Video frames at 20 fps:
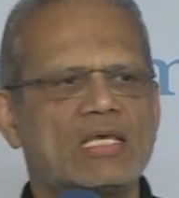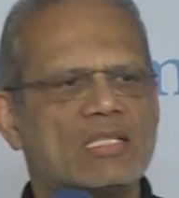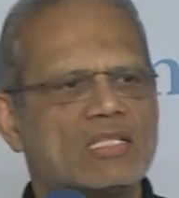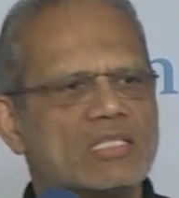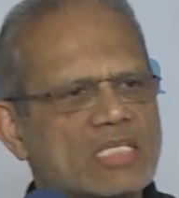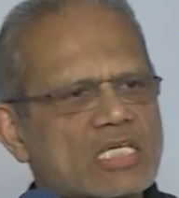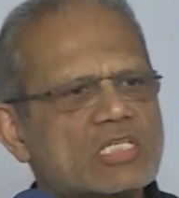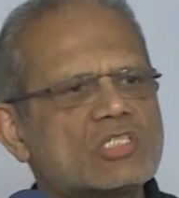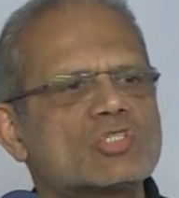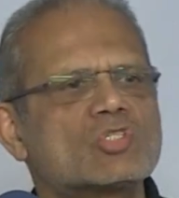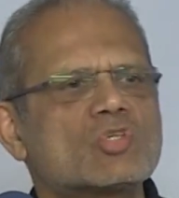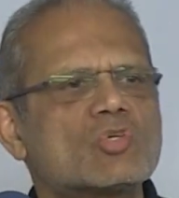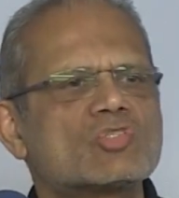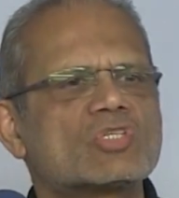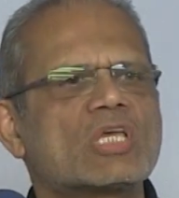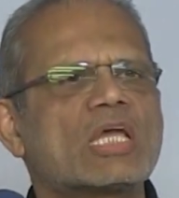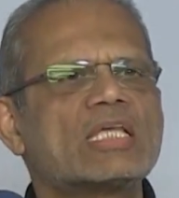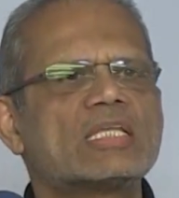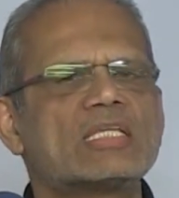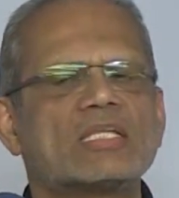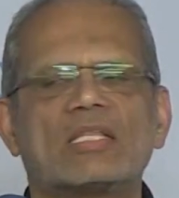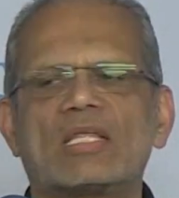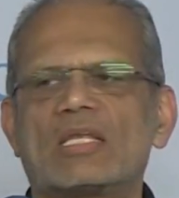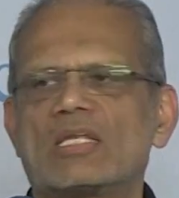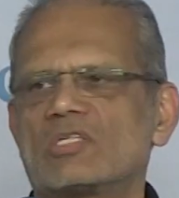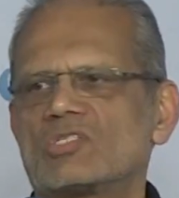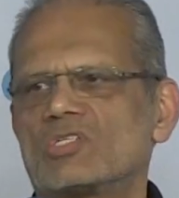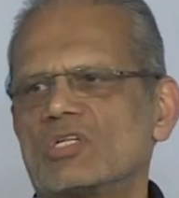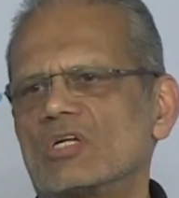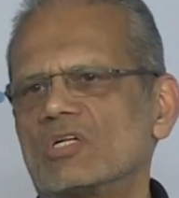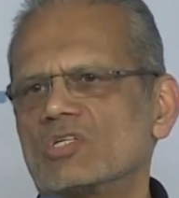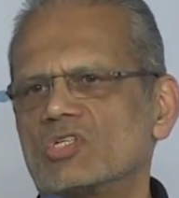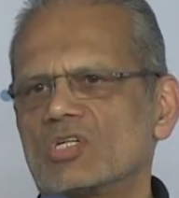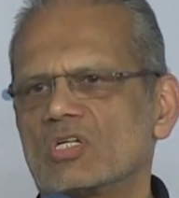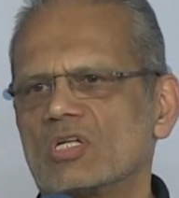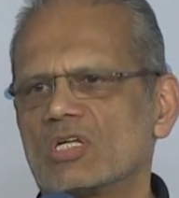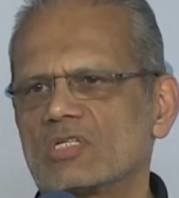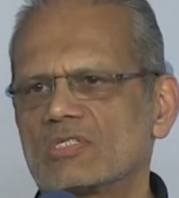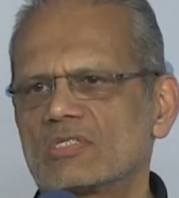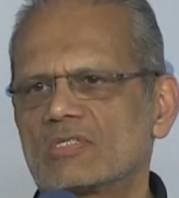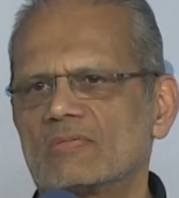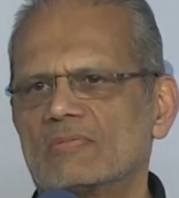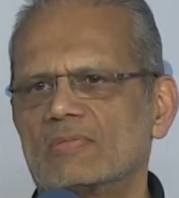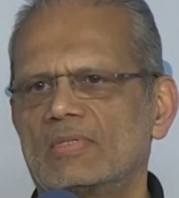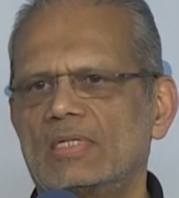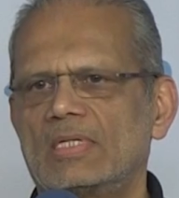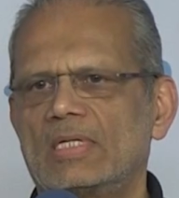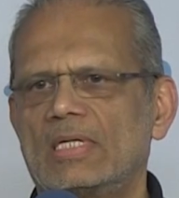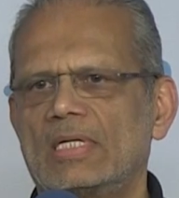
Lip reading: this society that has nurtured us?